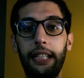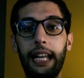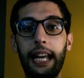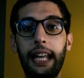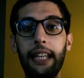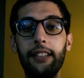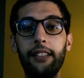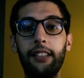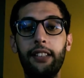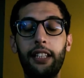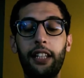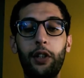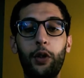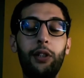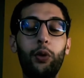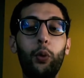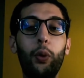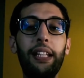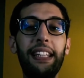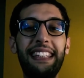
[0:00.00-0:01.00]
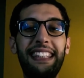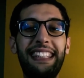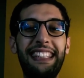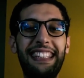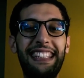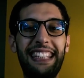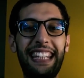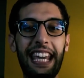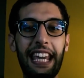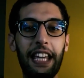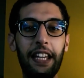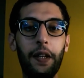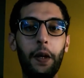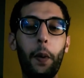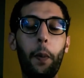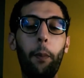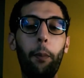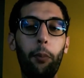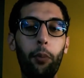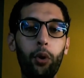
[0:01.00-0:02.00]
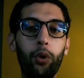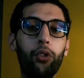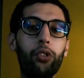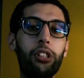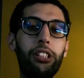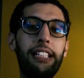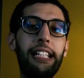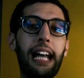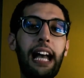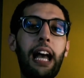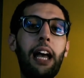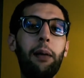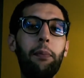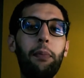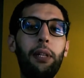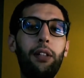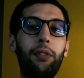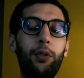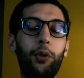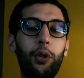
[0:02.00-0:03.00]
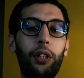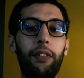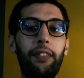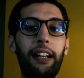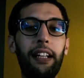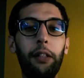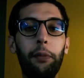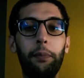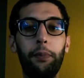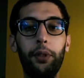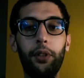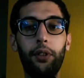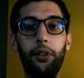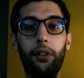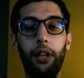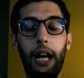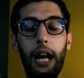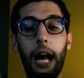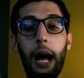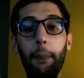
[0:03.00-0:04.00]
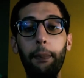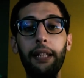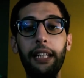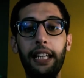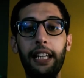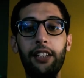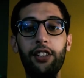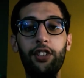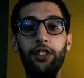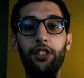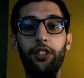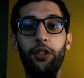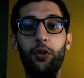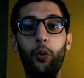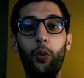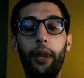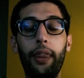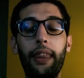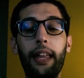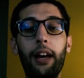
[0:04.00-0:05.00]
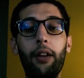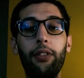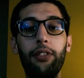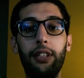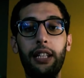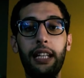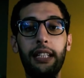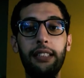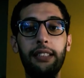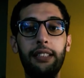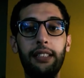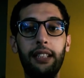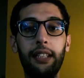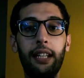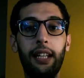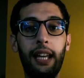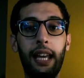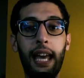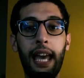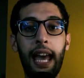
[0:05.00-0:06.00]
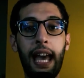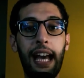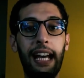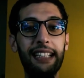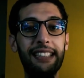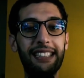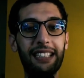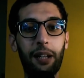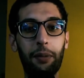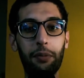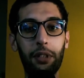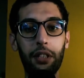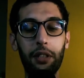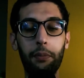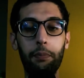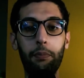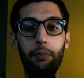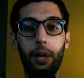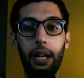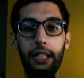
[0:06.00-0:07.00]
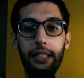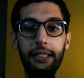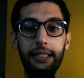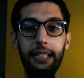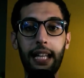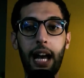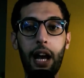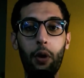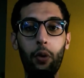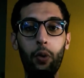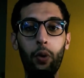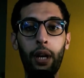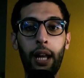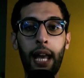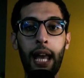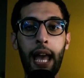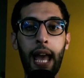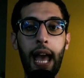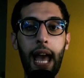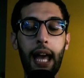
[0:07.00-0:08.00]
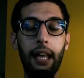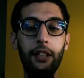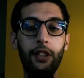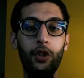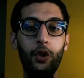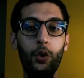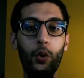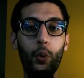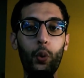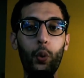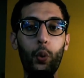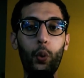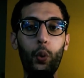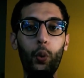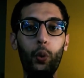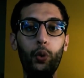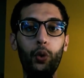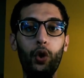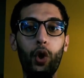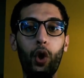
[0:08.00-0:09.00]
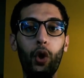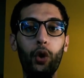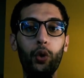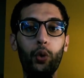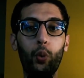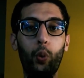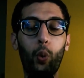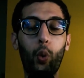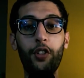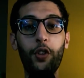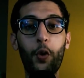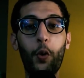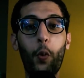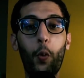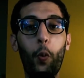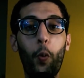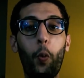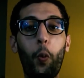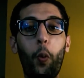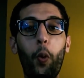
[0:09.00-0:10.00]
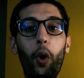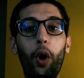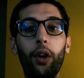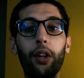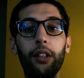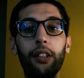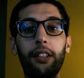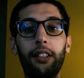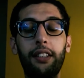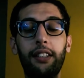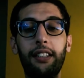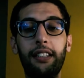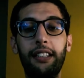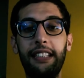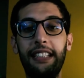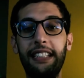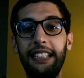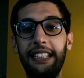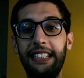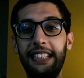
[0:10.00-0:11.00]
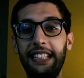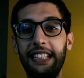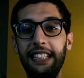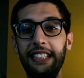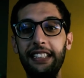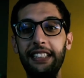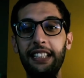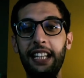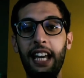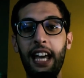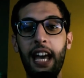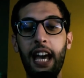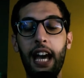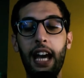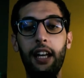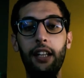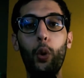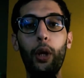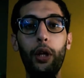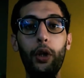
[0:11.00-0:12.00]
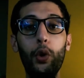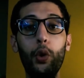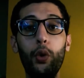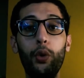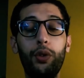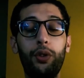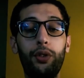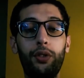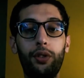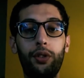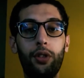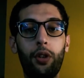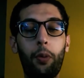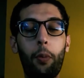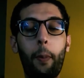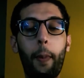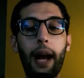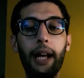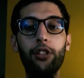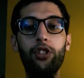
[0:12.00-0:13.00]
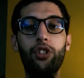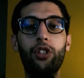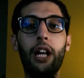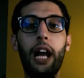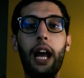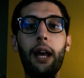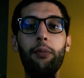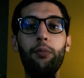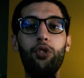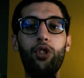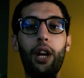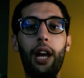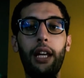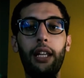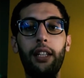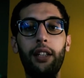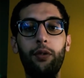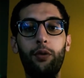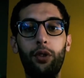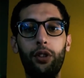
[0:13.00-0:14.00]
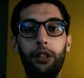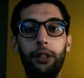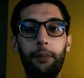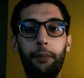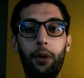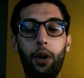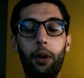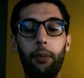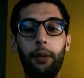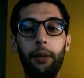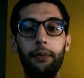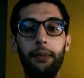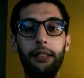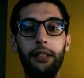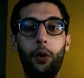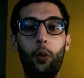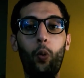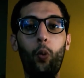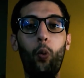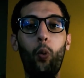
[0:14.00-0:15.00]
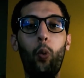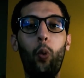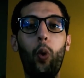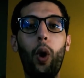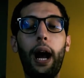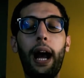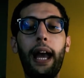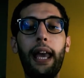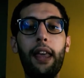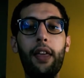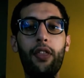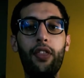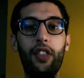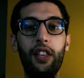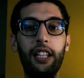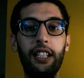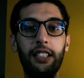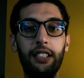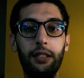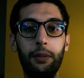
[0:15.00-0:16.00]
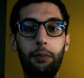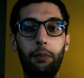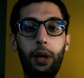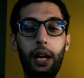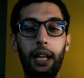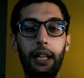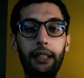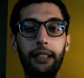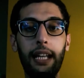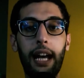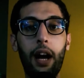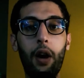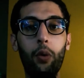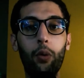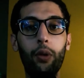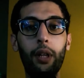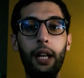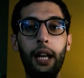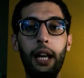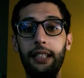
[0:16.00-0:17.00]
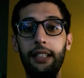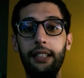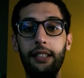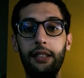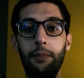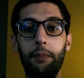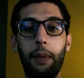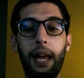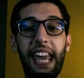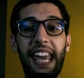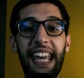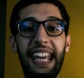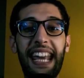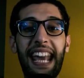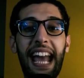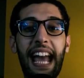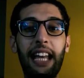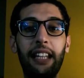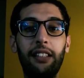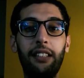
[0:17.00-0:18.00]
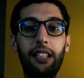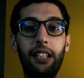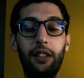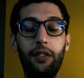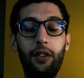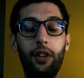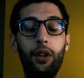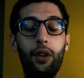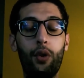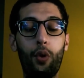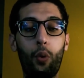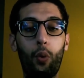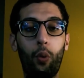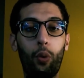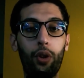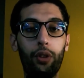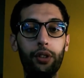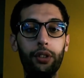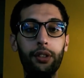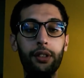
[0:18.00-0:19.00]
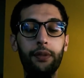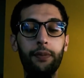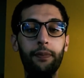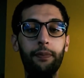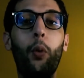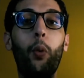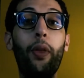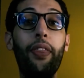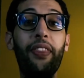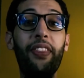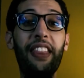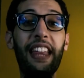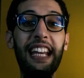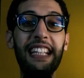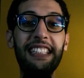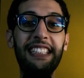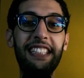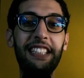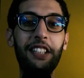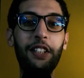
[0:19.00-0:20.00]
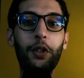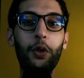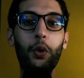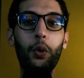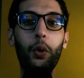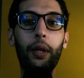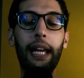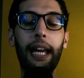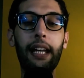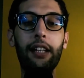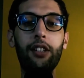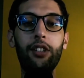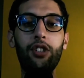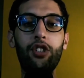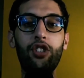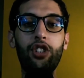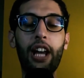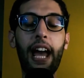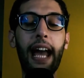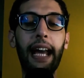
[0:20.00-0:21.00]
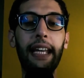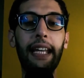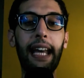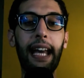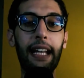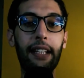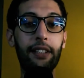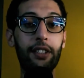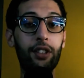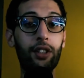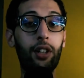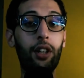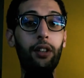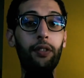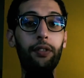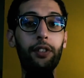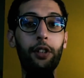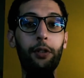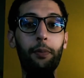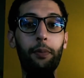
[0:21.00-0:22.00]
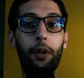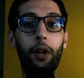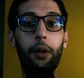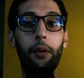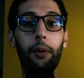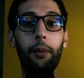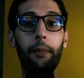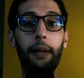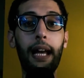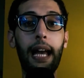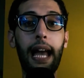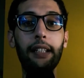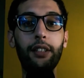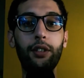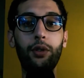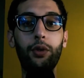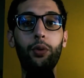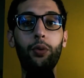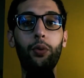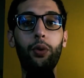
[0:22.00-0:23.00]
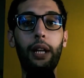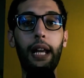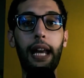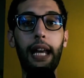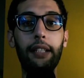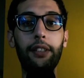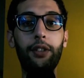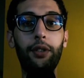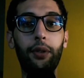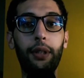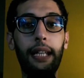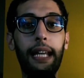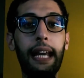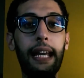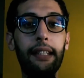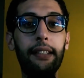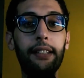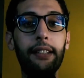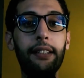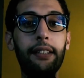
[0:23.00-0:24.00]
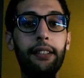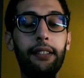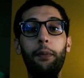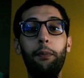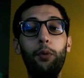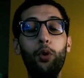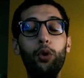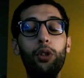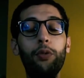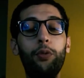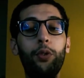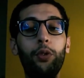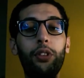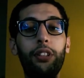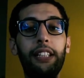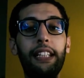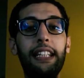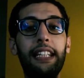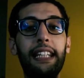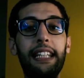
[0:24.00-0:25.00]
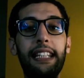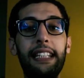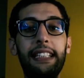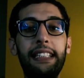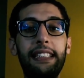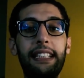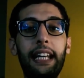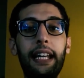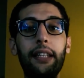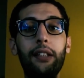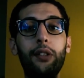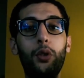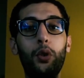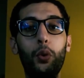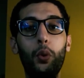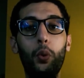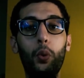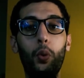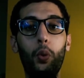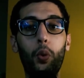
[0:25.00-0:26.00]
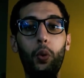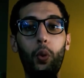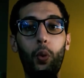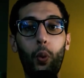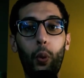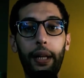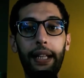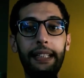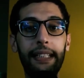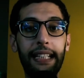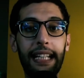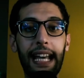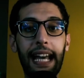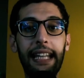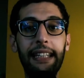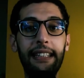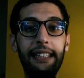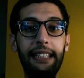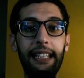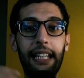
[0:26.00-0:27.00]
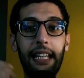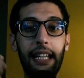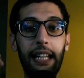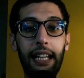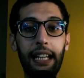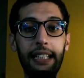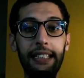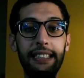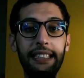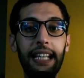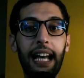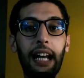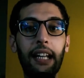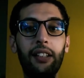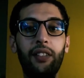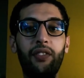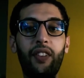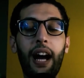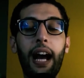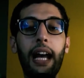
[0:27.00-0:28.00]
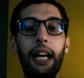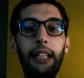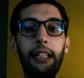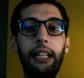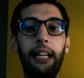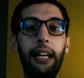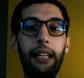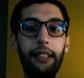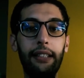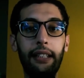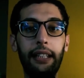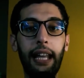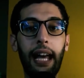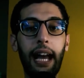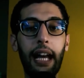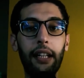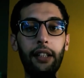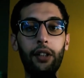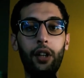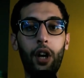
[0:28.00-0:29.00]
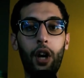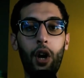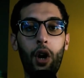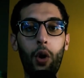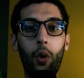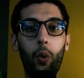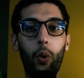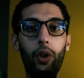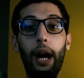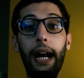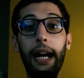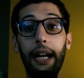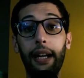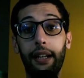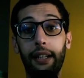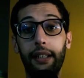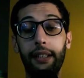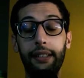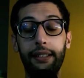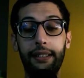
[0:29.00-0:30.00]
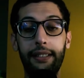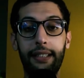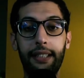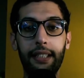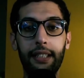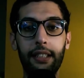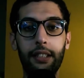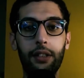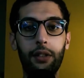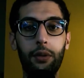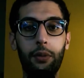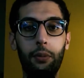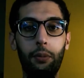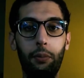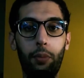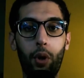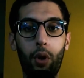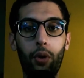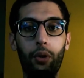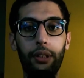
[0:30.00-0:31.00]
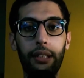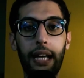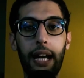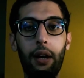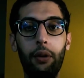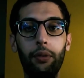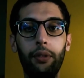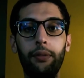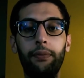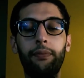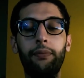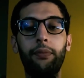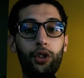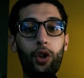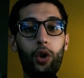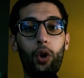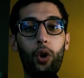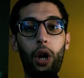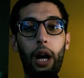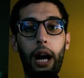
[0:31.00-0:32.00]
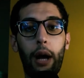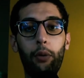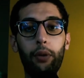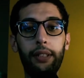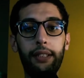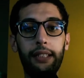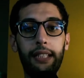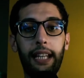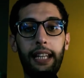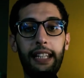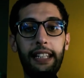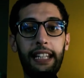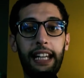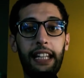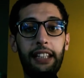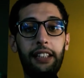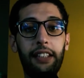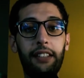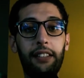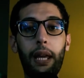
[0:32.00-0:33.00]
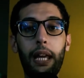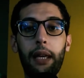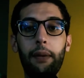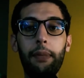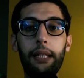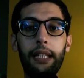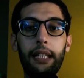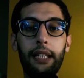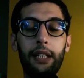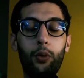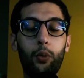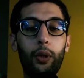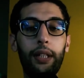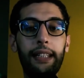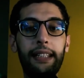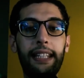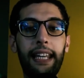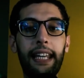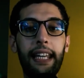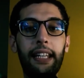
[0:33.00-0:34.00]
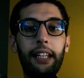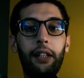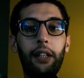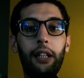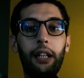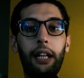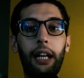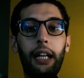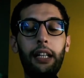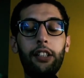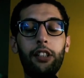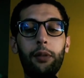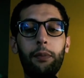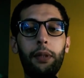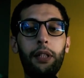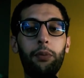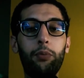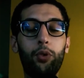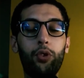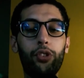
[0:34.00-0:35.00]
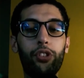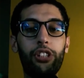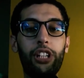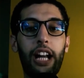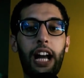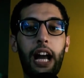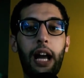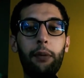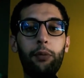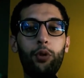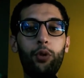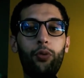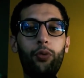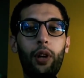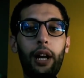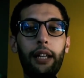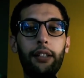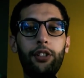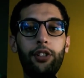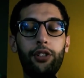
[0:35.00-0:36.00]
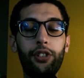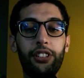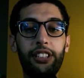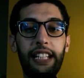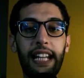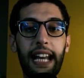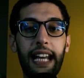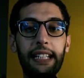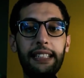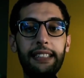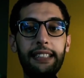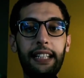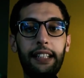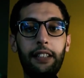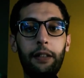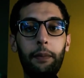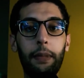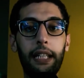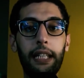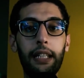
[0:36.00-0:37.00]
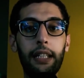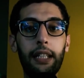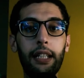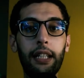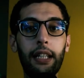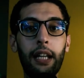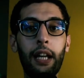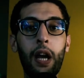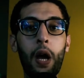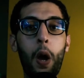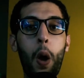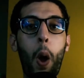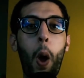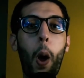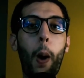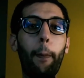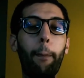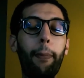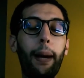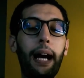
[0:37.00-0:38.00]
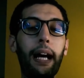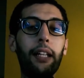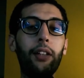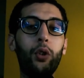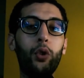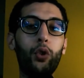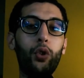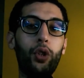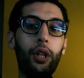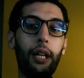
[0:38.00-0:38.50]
that it will take more time if you develop your application without testing and something breaks down and you don't know what it is. You will lose so much time checking for the problems and why things break down. Things may get even worse. With testing, you can check and solve your problem as soon as you get it. The beautiful thing is that you will get the exact file and line where things broke down. So I will say that maybe it will take a little bit more time to write your test at the beginning, but